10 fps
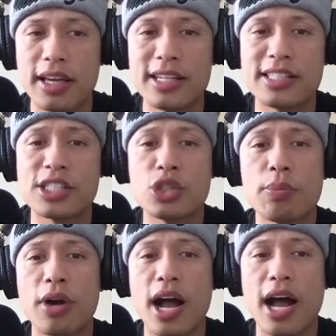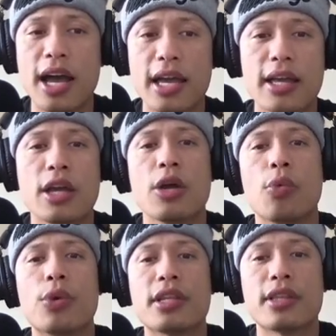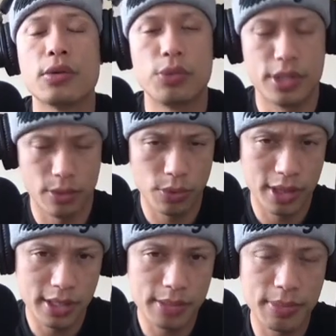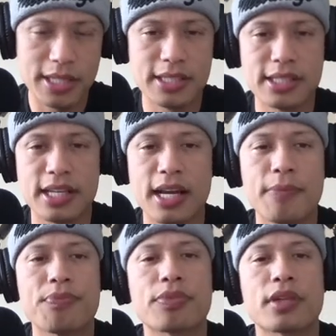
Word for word: is super high, which, which what this means is that